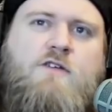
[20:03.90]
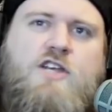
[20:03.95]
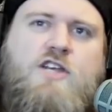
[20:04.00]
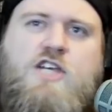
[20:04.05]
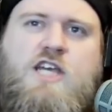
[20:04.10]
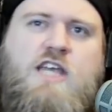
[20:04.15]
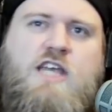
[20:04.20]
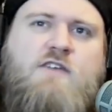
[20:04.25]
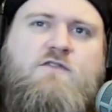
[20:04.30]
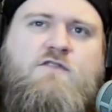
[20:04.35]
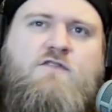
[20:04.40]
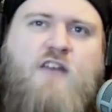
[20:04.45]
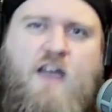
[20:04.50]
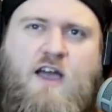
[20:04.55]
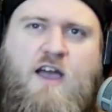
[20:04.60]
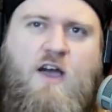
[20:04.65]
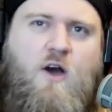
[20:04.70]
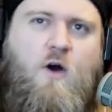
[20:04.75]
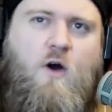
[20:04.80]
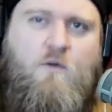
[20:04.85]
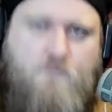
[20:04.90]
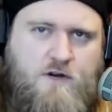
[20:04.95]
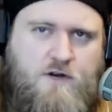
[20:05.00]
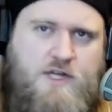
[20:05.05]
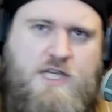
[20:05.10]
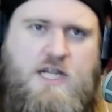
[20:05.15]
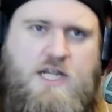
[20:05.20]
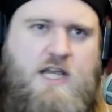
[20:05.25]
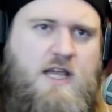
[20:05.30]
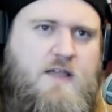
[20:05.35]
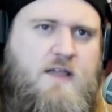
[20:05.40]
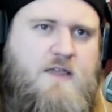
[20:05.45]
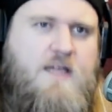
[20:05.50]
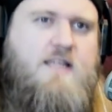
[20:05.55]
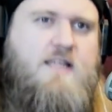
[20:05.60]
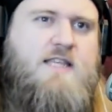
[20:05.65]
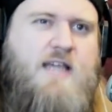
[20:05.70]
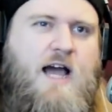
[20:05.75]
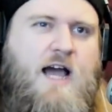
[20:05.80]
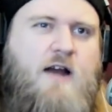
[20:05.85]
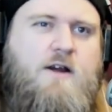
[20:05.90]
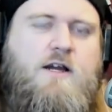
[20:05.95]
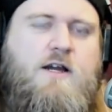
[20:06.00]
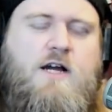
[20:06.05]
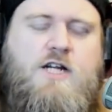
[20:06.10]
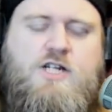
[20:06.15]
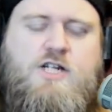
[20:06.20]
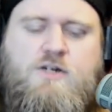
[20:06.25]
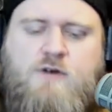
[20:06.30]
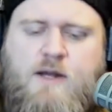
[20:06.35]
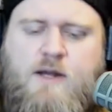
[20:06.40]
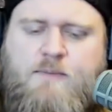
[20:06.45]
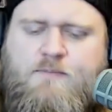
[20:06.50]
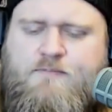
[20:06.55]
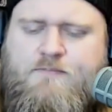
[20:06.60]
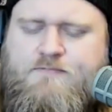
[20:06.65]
in chief uh, overseeing the entire country.